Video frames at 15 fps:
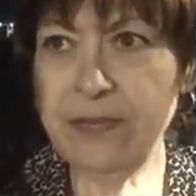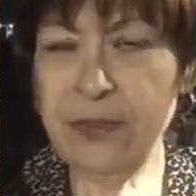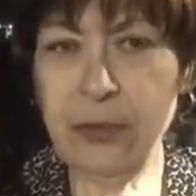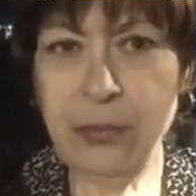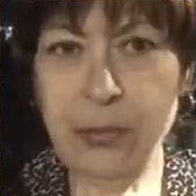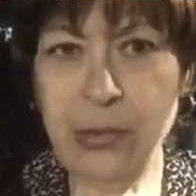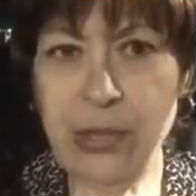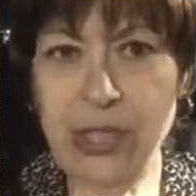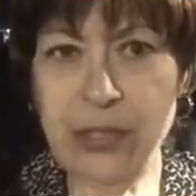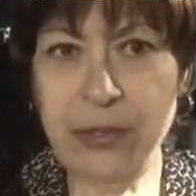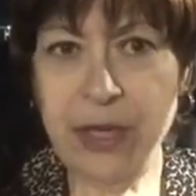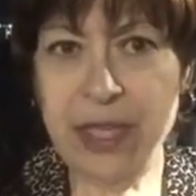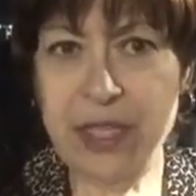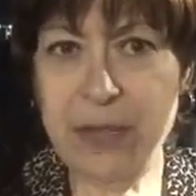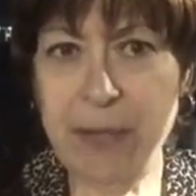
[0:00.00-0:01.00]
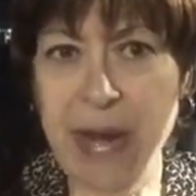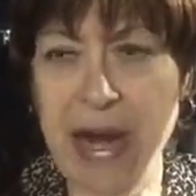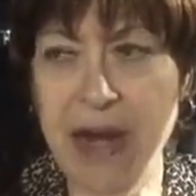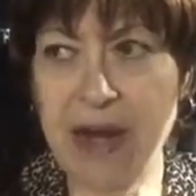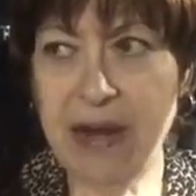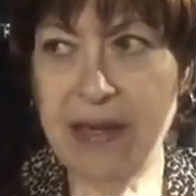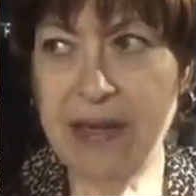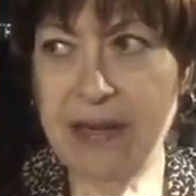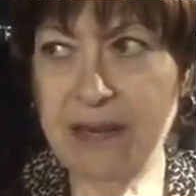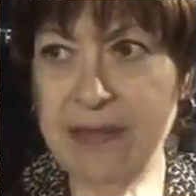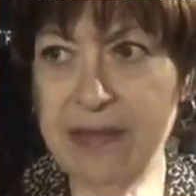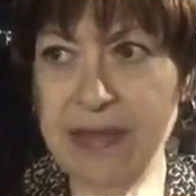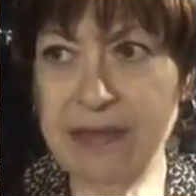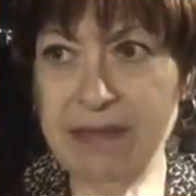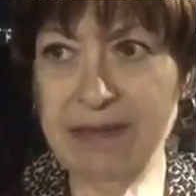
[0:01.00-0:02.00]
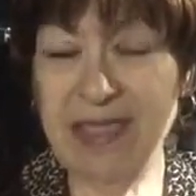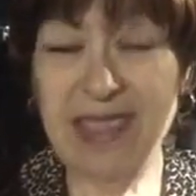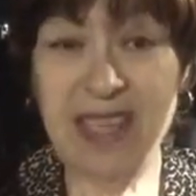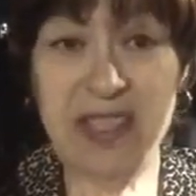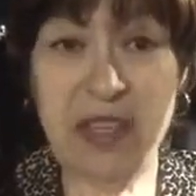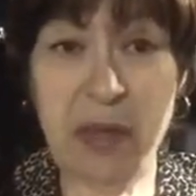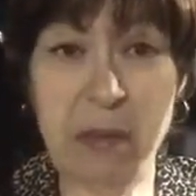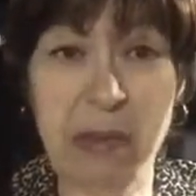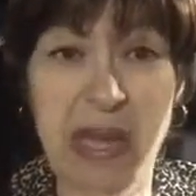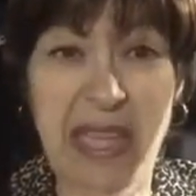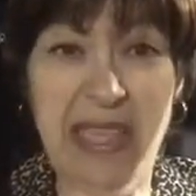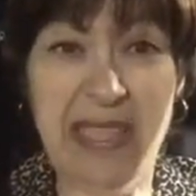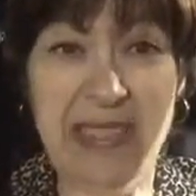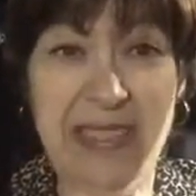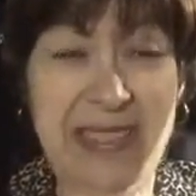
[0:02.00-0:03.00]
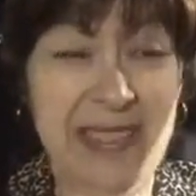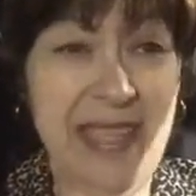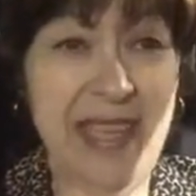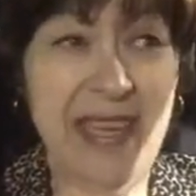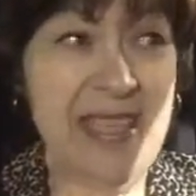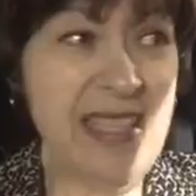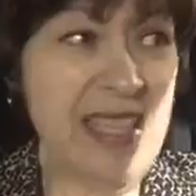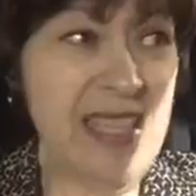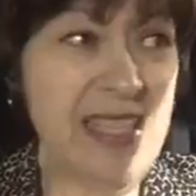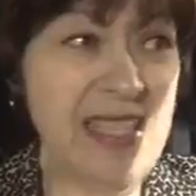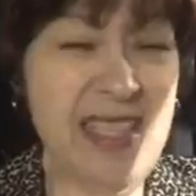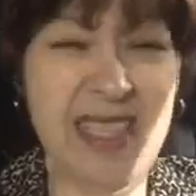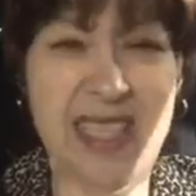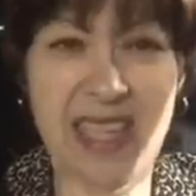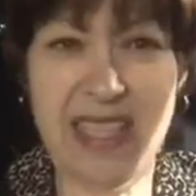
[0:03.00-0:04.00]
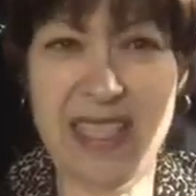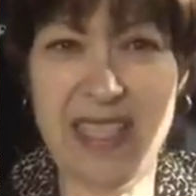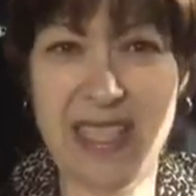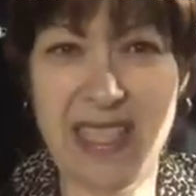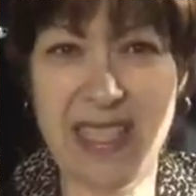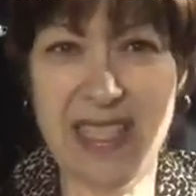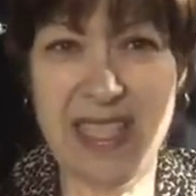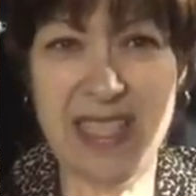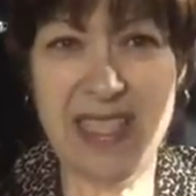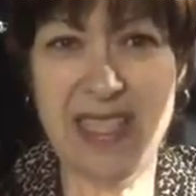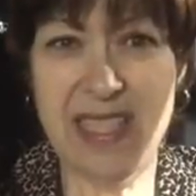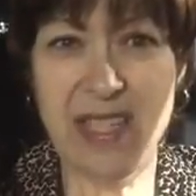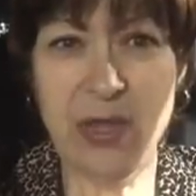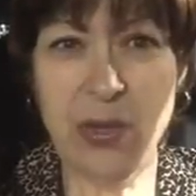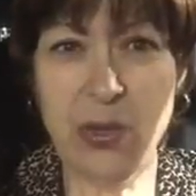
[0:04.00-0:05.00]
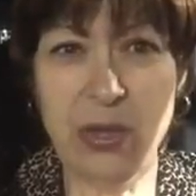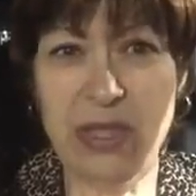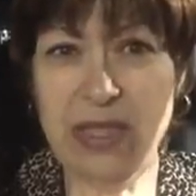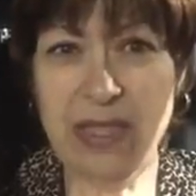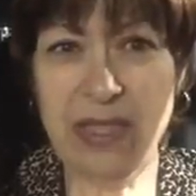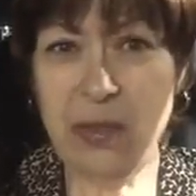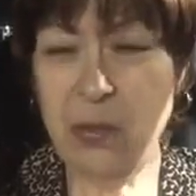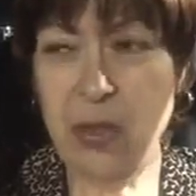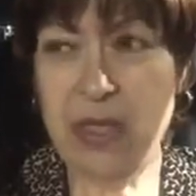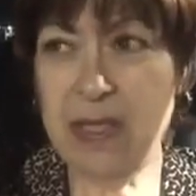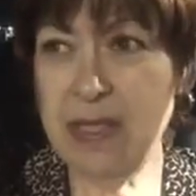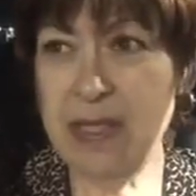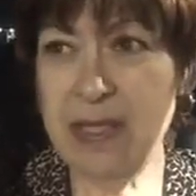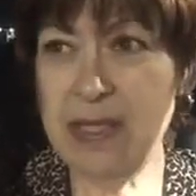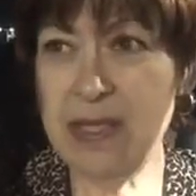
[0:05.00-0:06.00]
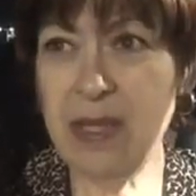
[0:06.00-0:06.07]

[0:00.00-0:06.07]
food porn crunch bar. Well, I took a bite and it tasted dusty and old, and it wasn't.